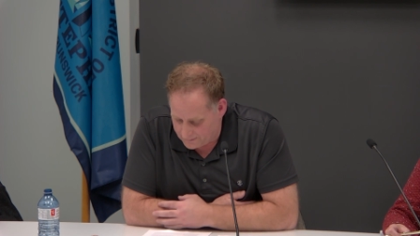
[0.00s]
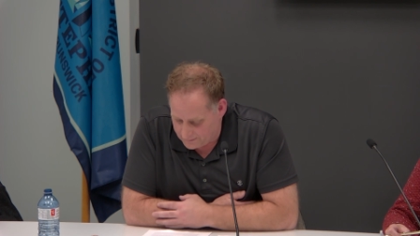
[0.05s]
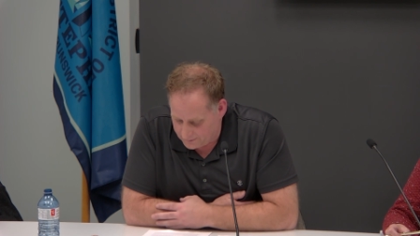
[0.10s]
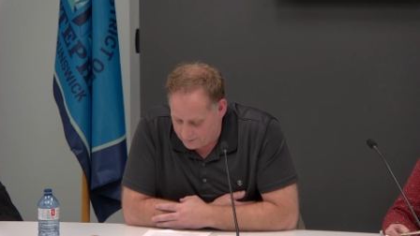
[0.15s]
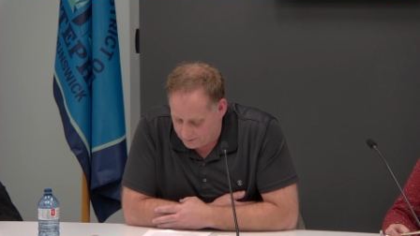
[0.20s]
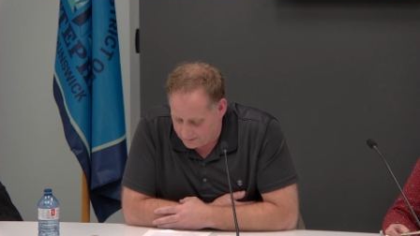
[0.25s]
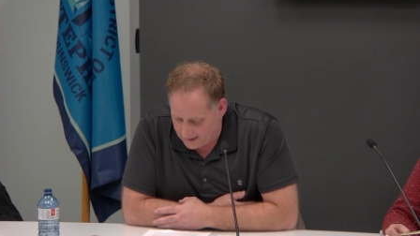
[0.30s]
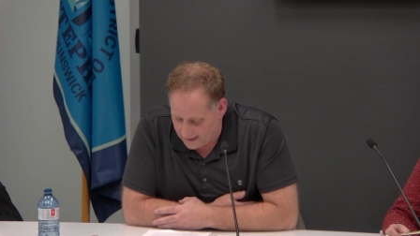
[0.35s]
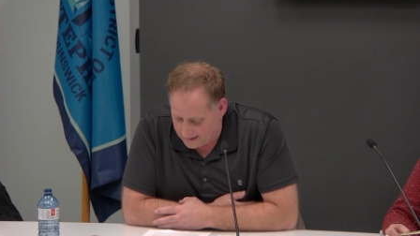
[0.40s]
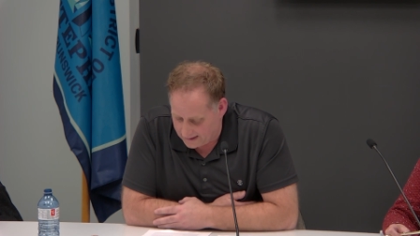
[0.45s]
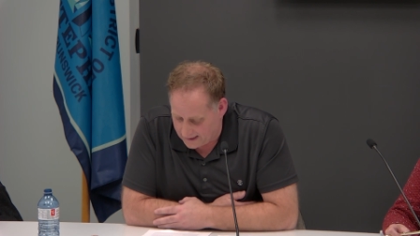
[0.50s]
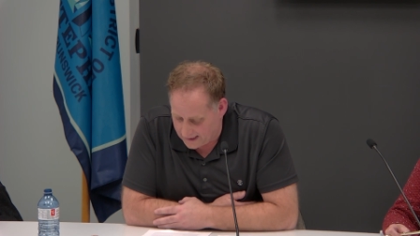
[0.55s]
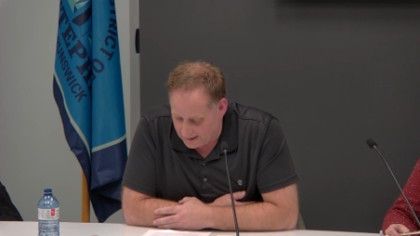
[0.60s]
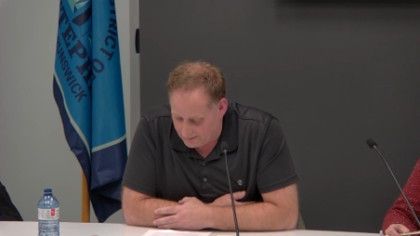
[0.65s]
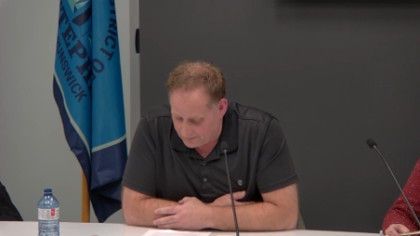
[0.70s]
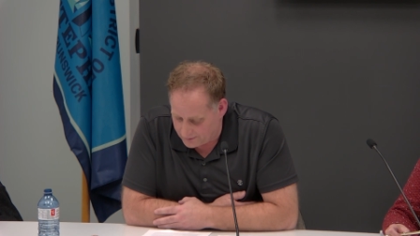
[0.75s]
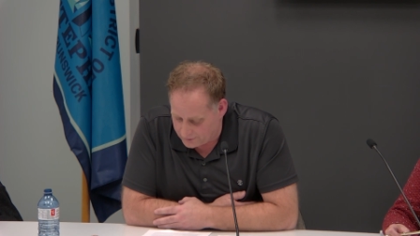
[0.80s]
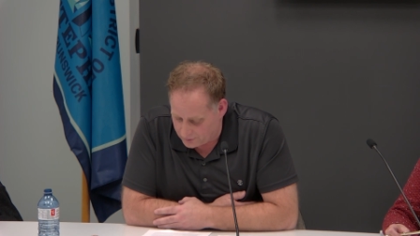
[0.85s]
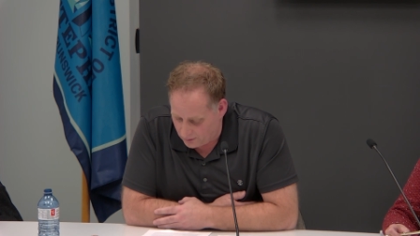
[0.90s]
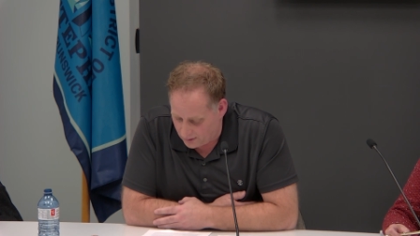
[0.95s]
to dedicate
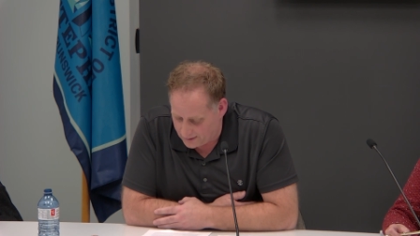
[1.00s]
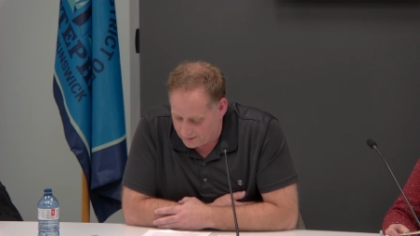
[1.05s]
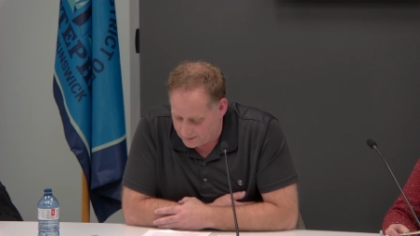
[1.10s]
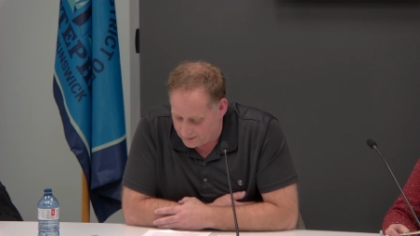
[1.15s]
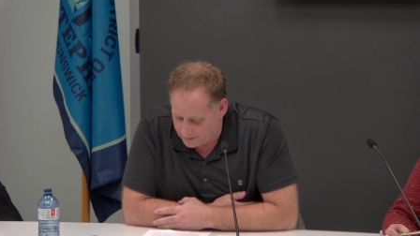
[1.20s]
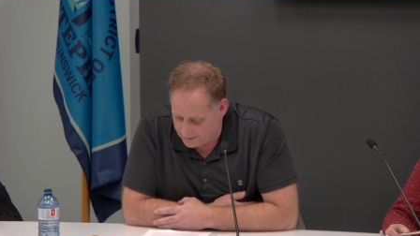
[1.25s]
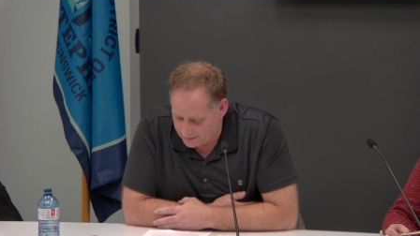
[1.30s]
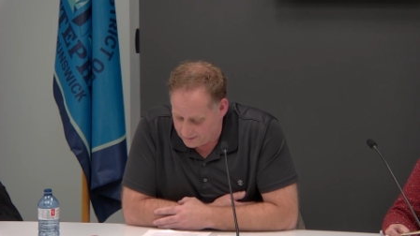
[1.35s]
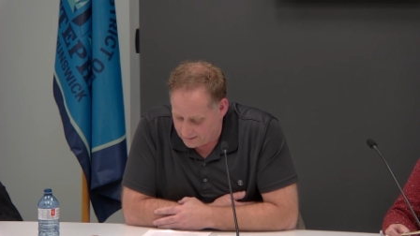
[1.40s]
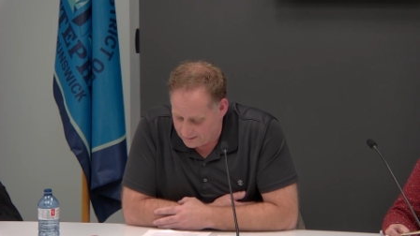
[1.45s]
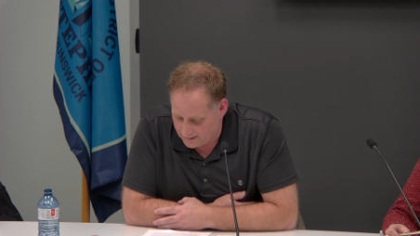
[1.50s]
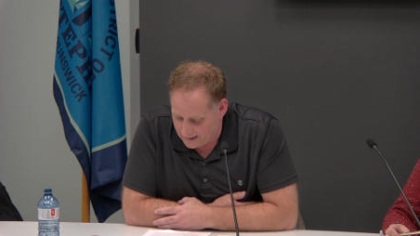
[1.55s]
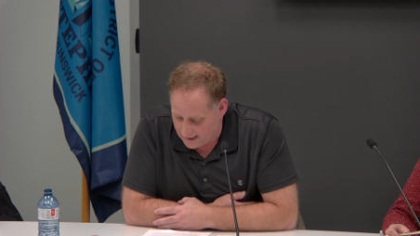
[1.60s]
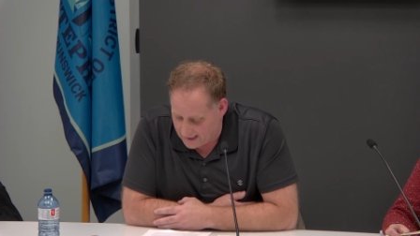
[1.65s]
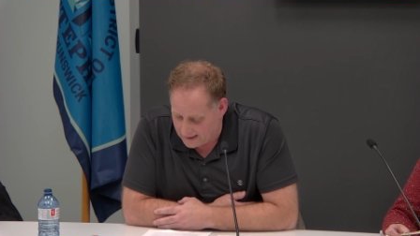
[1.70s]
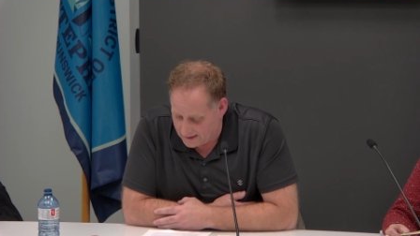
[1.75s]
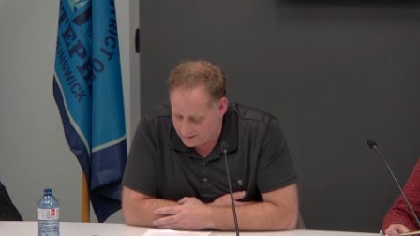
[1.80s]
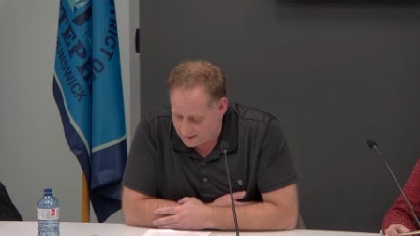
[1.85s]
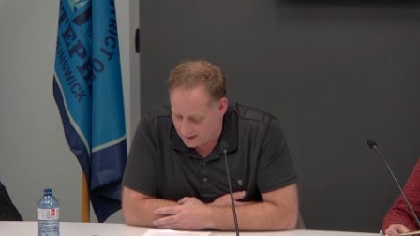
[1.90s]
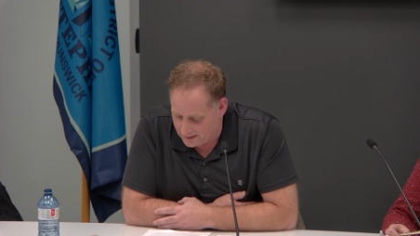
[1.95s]
resources
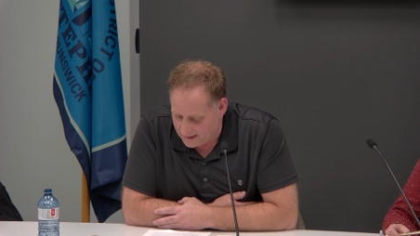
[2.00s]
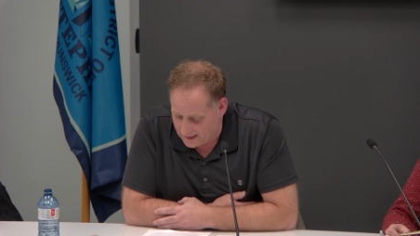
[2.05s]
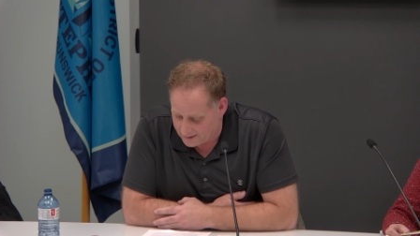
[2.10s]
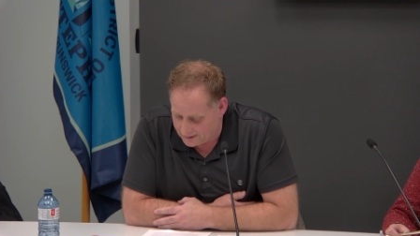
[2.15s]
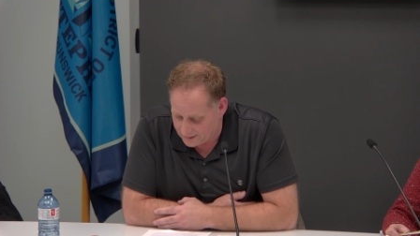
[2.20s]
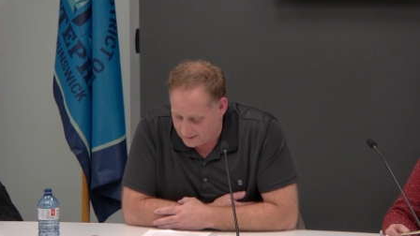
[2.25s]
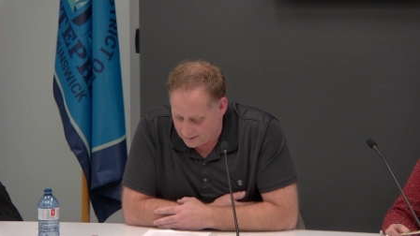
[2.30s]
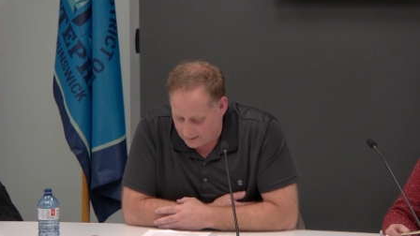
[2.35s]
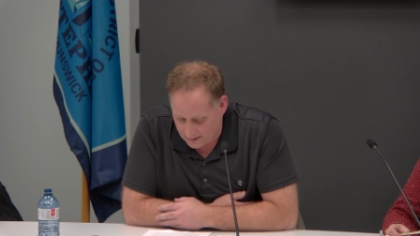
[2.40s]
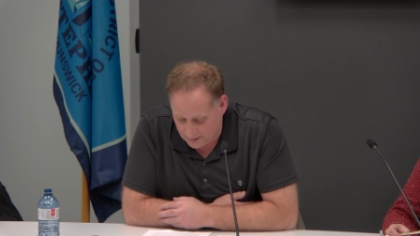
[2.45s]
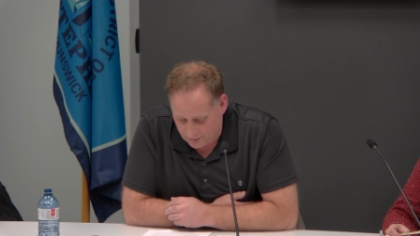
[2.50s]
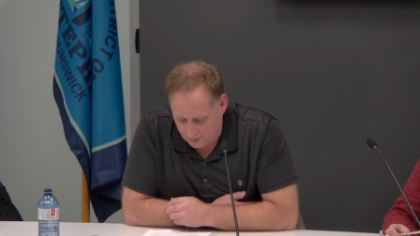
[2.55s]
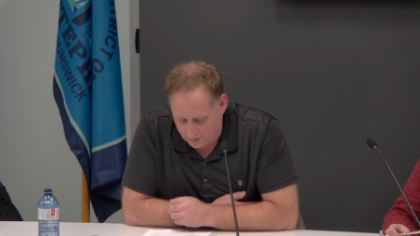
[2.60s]
as are necessary to